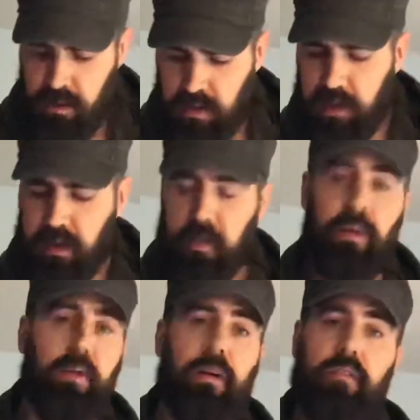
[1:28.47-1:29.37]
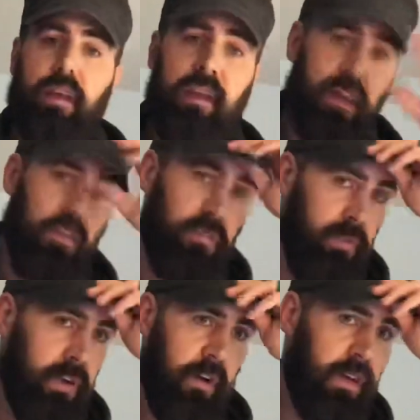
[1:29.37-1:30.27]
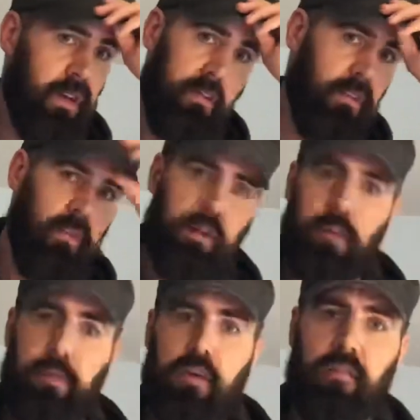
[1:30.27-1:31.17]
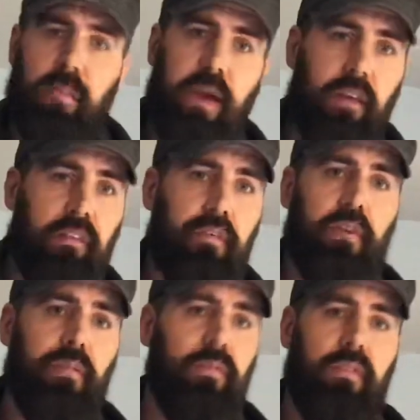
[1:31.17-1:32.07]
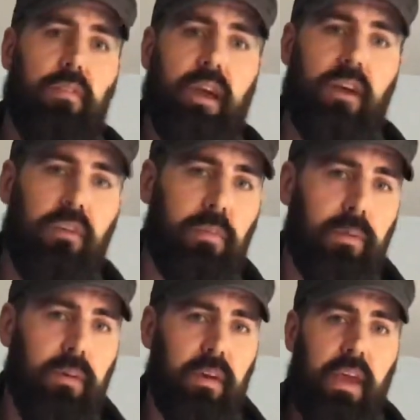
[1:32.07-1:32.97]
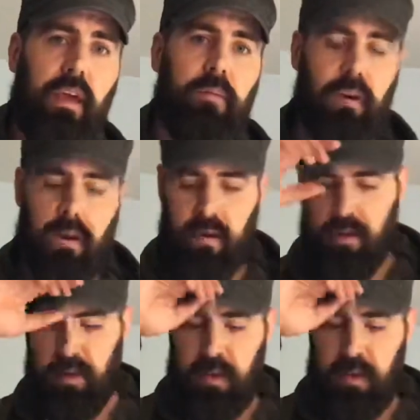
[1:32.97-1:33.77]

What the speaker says: And I paid about $10 from Target a couple years back, so styles probably came and gone.